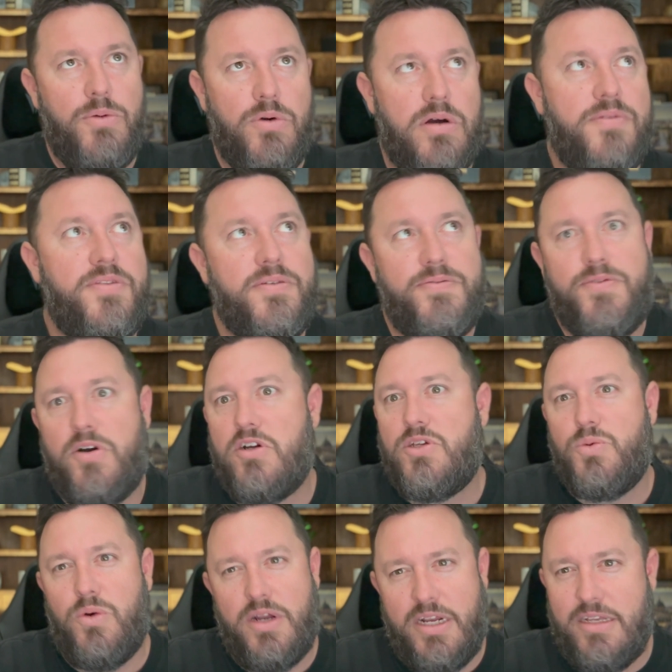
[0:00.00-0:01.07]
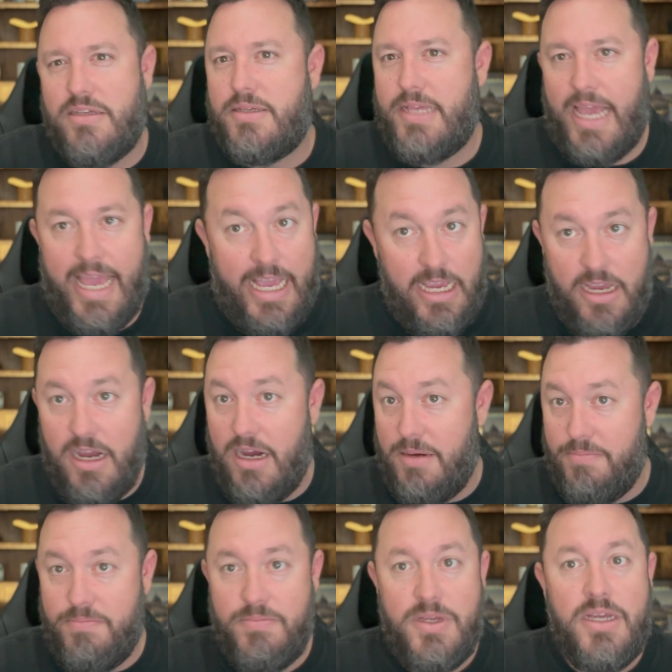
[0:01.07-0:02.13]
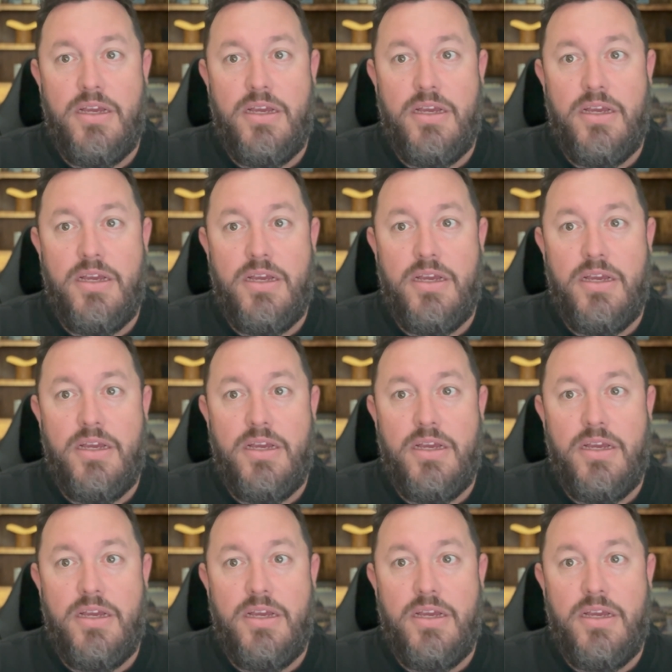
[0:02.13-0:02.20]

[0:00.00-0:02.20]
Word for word: well, the first one is income,